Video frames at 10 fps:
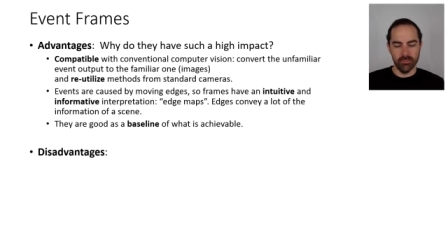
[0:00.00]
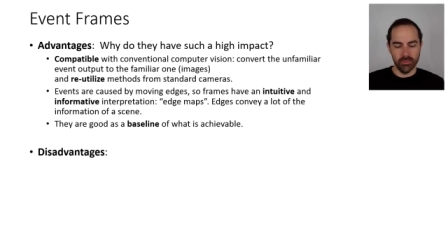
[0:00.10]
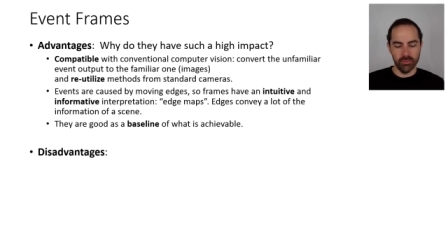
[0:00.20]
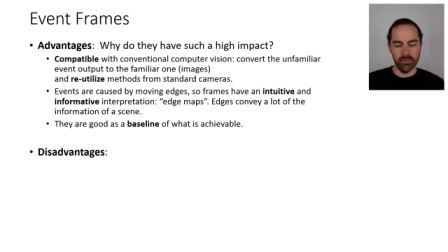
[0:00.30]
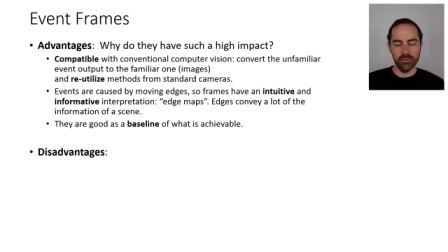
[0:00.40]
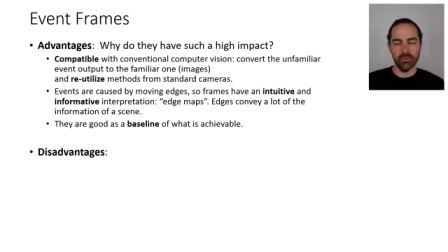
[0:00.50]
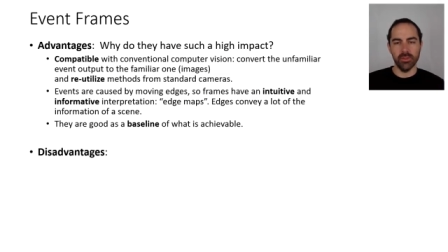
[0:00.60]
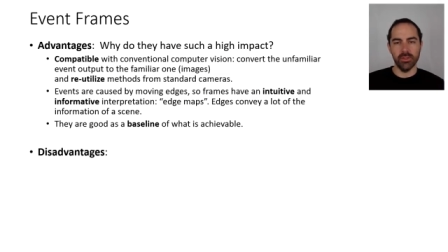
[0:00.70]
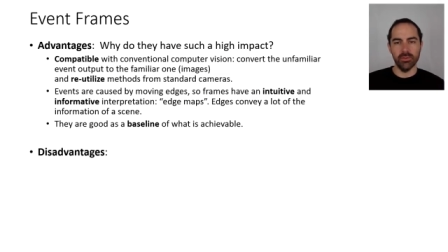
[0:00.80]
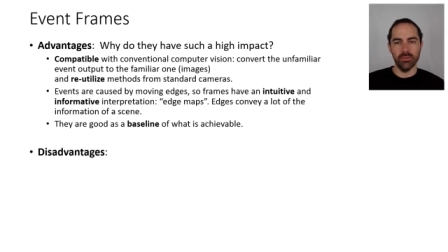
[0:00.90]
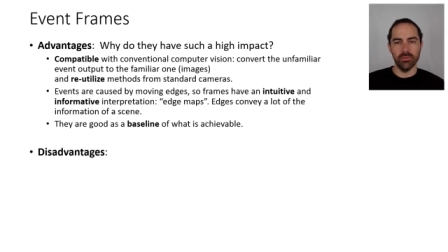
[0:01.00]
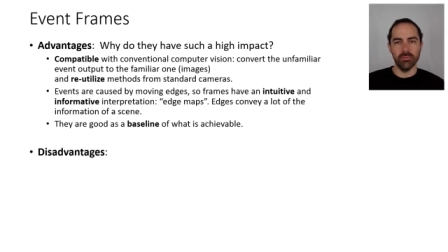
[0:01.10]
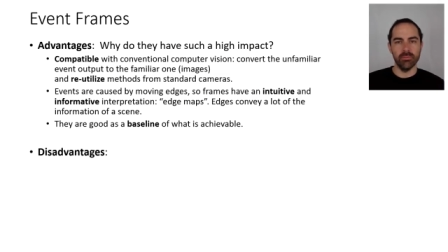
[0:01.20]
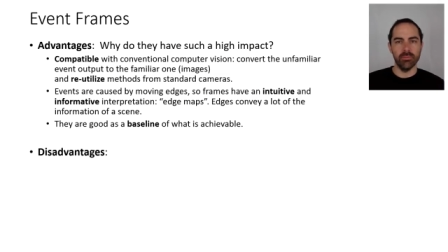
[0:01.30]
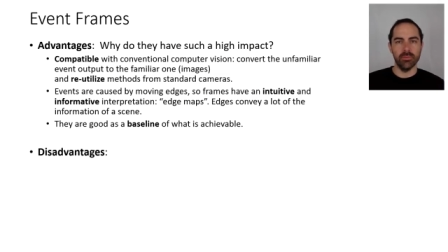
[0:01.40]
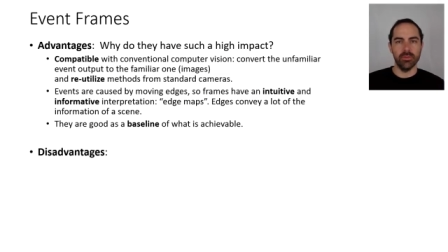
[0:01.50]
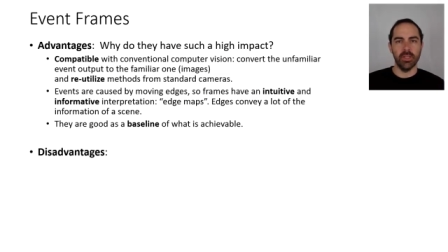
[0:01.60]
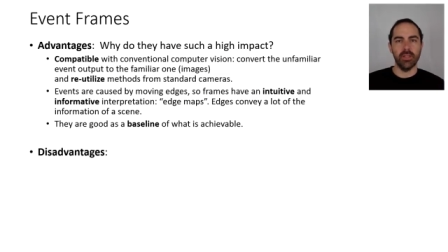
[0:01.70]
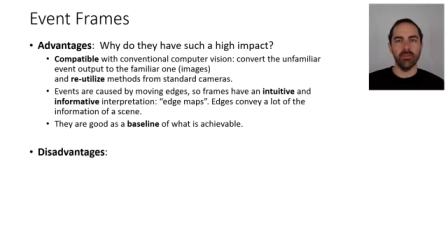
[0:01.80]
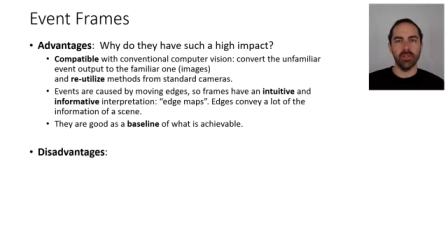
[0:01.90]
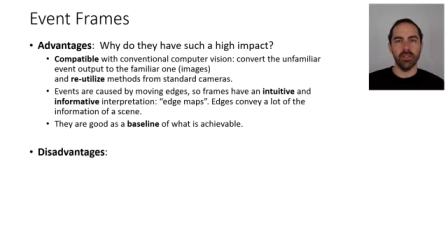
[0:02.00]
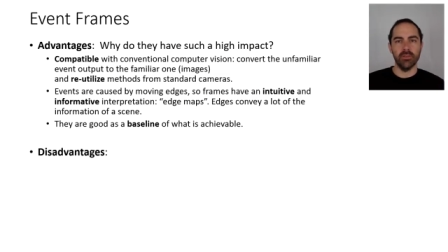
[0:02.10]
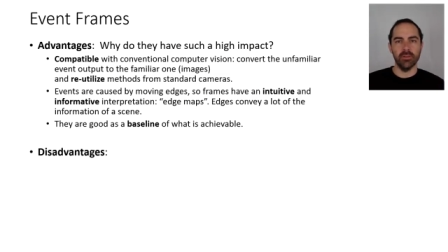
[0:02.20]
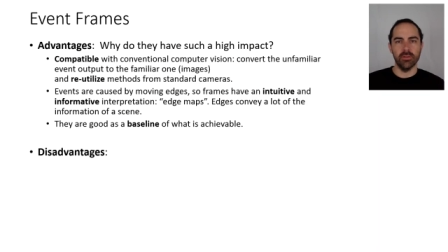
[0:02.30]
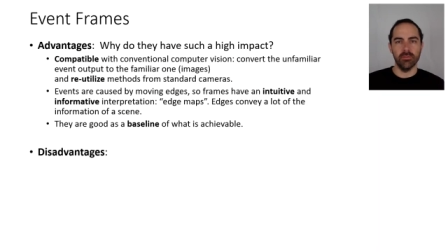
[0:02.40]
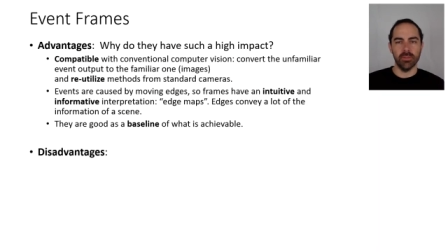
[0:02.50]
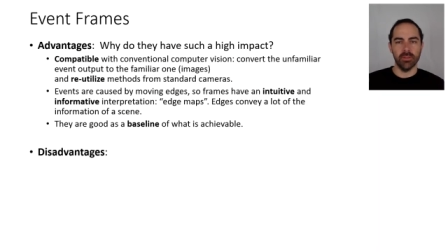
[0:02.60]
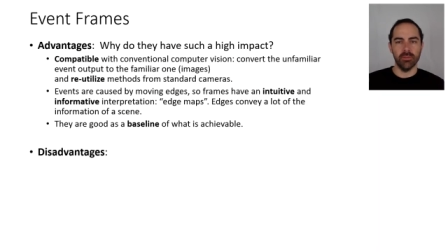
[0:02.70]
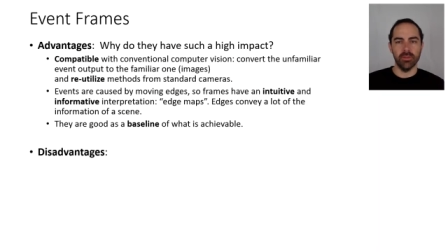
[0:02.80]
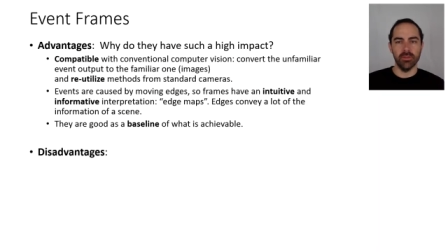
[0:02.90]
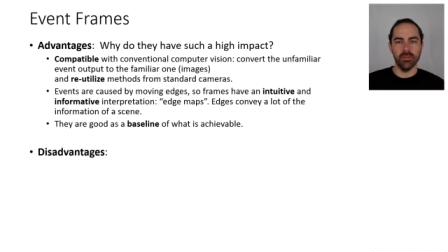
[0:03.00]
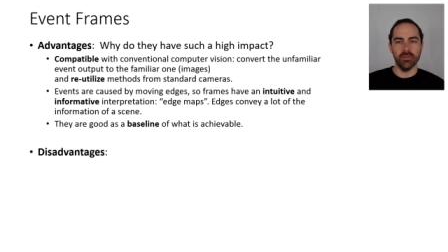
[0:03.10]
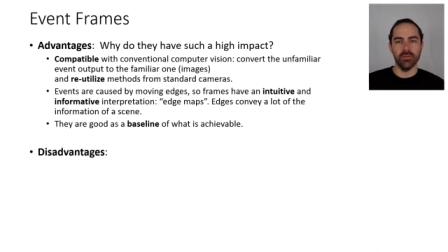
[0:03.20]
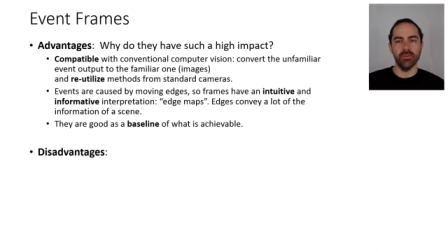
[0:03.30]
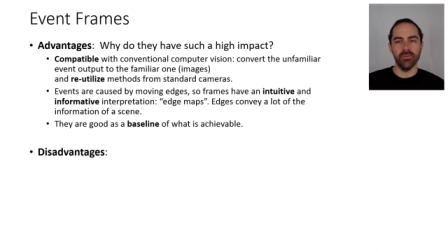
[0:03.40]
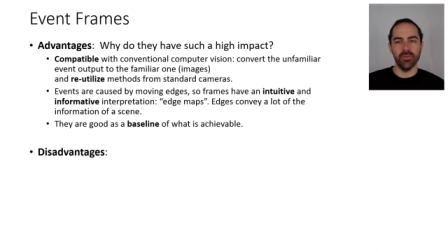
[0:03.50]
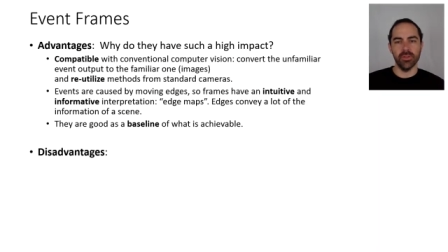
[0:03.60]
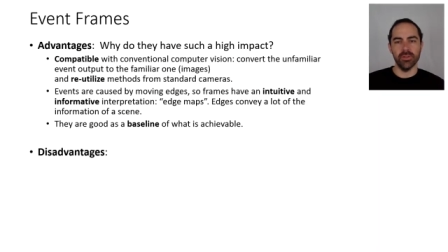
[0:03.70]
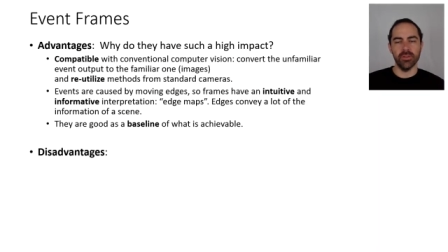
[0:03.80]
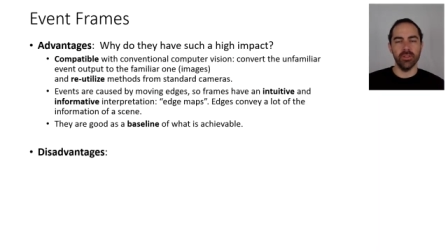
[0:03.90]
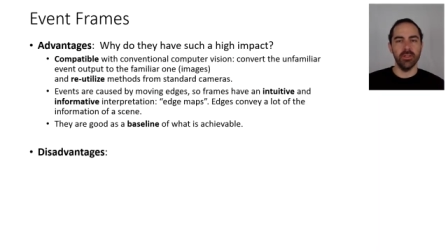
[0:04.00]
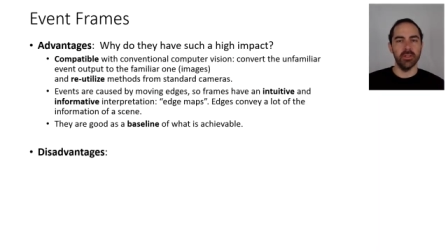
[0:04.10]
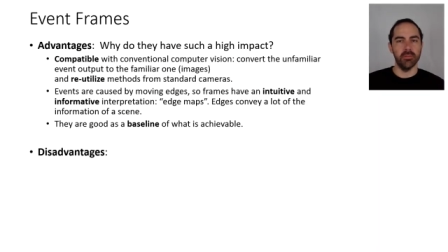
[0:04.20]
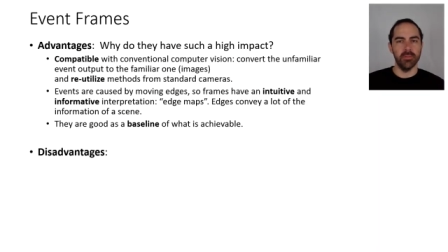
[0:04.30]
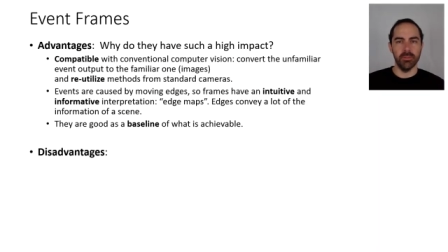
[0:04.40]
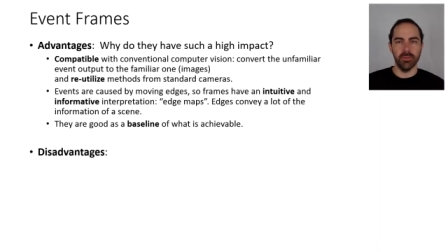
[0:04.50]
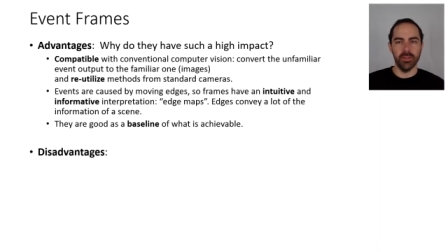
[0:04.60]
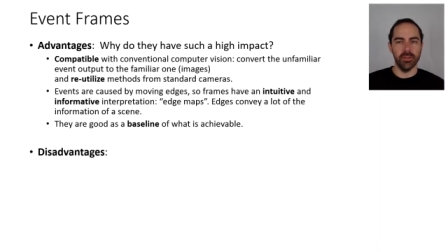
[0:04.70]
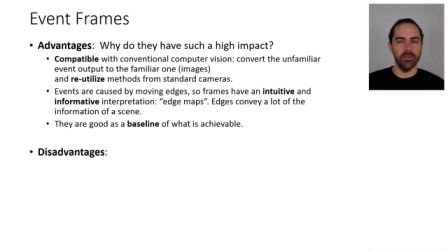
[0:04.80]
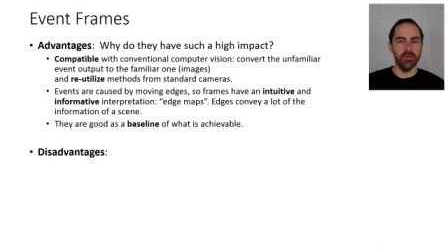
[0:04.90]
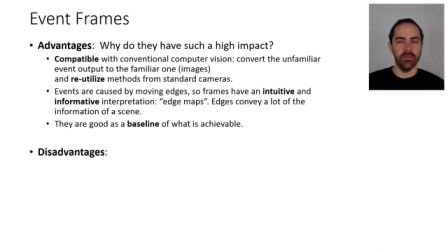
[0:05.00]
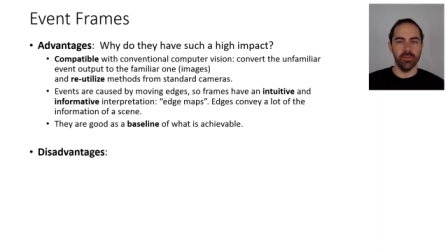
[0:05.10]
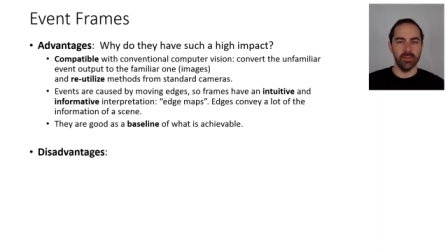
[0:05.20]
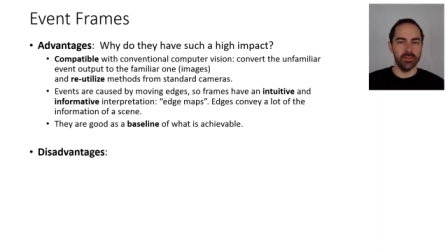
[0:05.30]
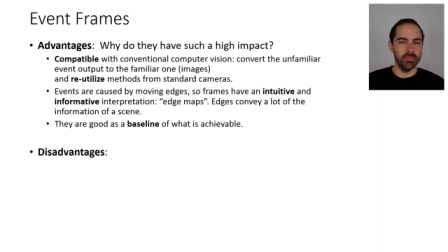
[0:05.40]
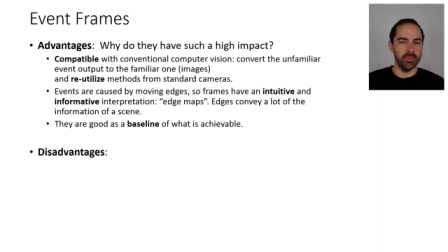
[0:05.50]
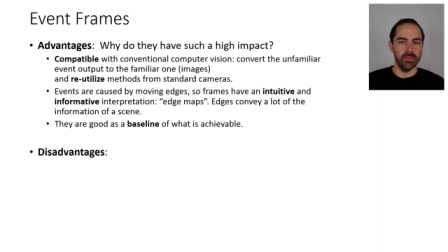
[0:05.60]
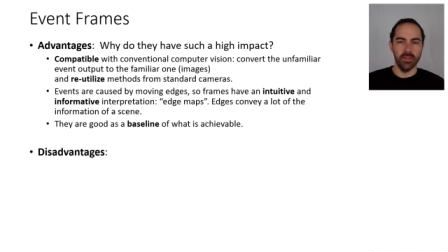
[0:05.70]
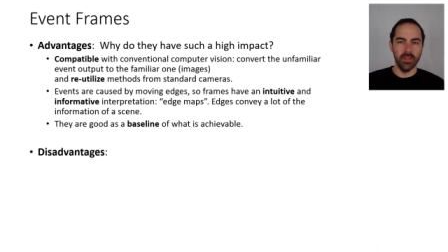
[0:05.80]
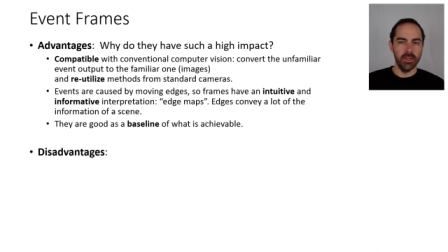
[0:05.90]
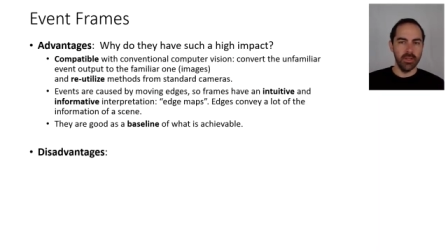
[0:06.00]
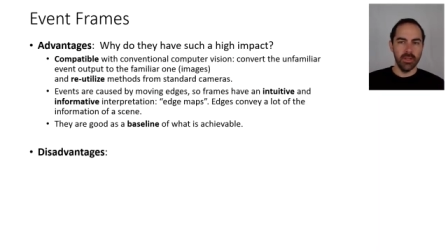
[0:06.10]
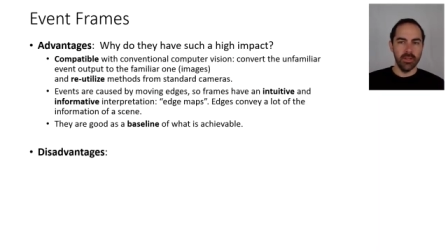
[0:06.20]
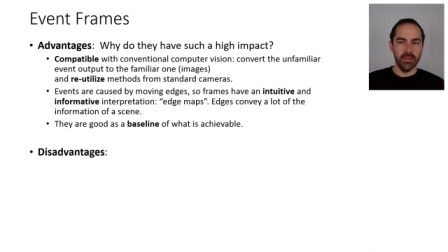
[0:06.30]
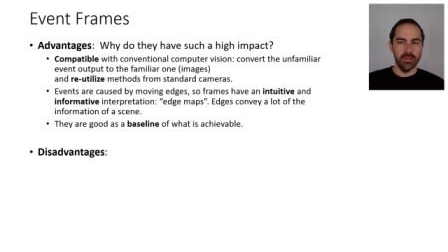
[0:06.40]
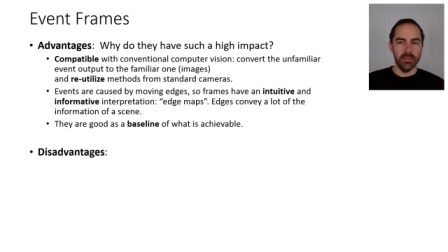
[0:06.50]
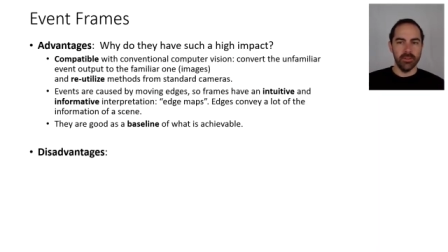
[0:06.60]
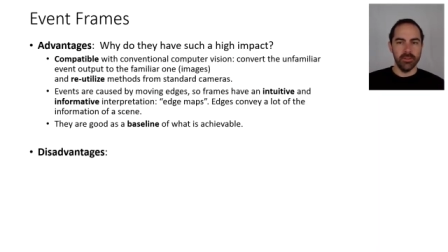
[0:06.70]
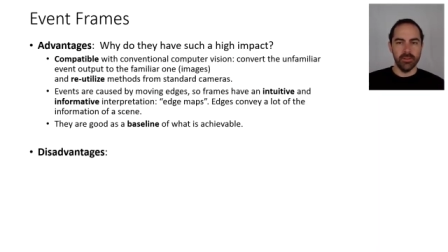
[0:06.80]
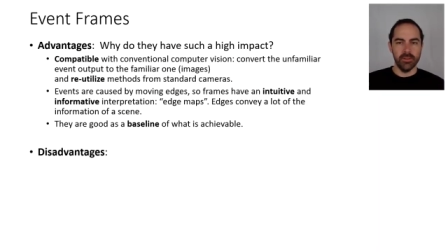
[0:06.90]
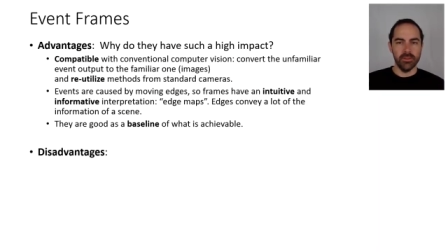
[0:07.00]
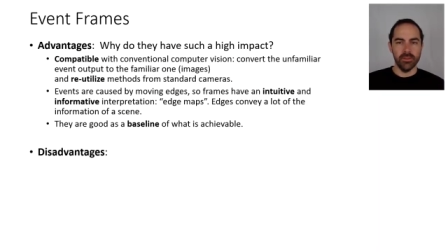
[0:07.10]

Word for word: you would also need to take into account power, so efficiency and memory and other things. But it's